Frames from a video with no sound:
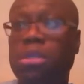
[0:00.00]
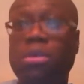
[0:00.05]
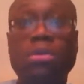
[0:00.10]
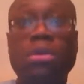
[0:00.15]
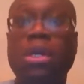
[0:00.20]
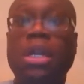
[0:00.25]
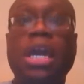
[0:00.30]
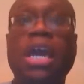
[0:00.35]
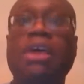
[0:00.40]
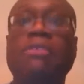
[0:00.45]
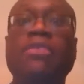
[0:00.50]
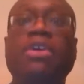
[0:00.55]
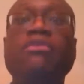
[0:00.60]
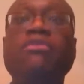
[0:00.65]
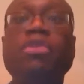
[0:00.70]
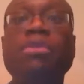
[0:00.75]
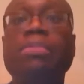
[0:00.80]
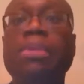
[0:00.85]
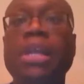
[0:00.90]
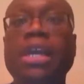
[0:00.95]
you're going to have
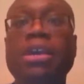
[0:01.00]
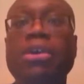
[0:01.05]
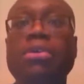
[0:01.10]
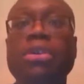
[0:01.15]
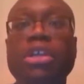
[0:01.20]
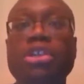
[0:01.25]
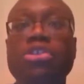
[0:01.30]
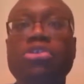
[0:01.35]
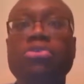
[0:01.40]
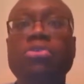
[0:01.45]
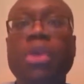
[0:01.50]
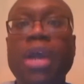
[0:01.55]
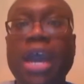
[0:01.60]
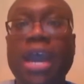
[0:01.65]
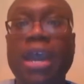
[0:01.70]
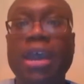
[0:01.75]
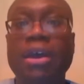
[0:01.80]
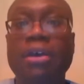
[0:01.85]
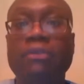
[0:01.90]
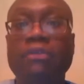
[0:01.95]
every player that you
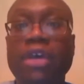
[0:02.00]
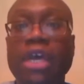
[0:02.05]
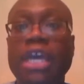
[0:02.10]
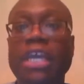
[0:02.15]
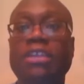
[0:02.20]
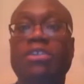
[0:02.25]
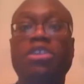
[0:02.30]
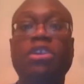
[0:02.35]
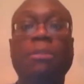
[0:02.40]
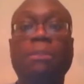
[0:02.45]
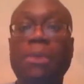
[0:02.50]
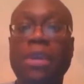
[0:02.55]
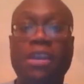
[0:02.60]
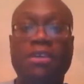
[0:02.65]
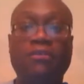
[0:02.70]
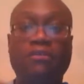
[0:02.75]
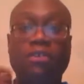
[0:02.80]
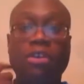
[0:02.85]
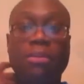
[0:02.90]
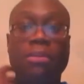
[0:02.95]
have to
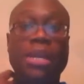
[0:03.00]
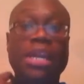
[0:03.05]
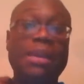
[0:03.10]
pick from,